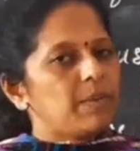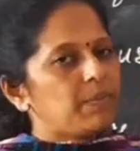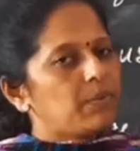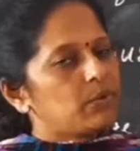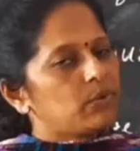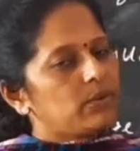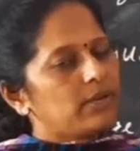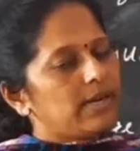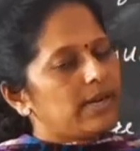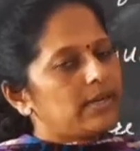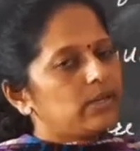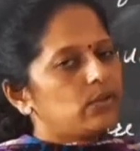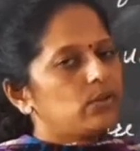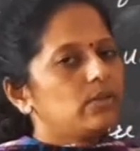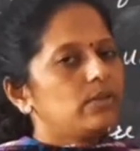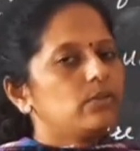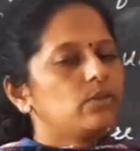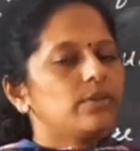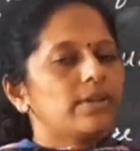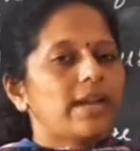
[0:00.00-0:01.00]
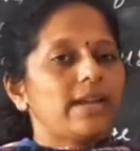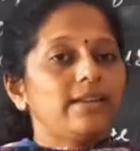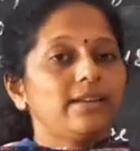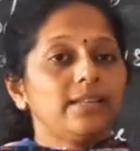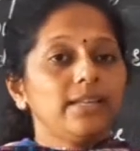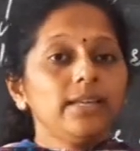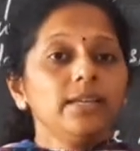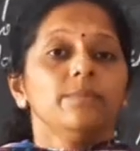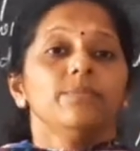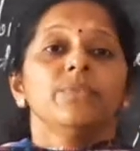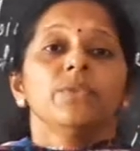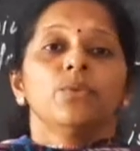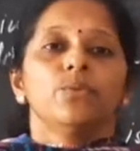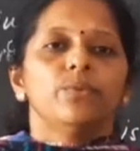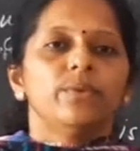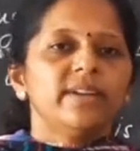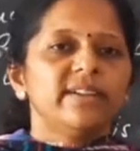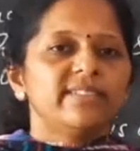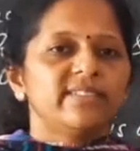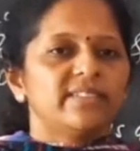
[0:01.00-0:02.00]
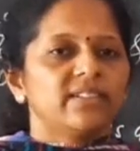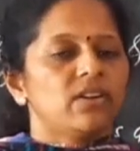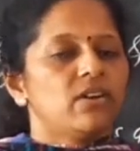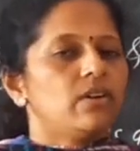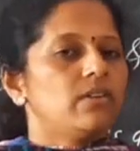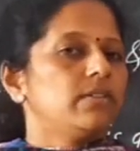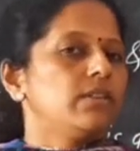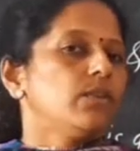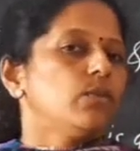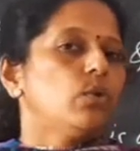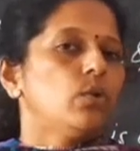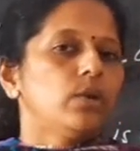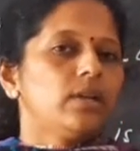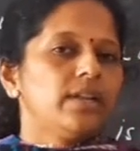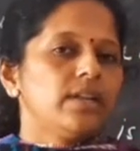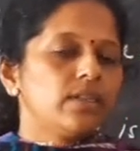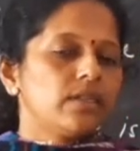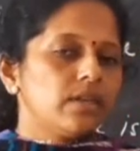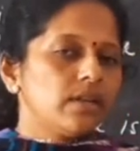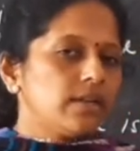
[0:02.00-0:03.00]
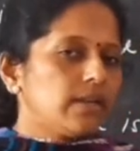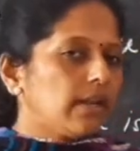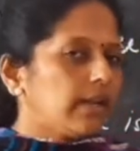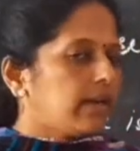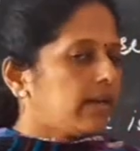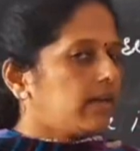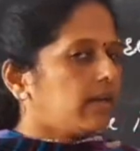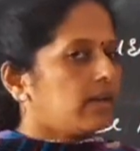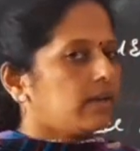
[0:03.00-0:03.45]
Before only I told to write the words on the whole lesson,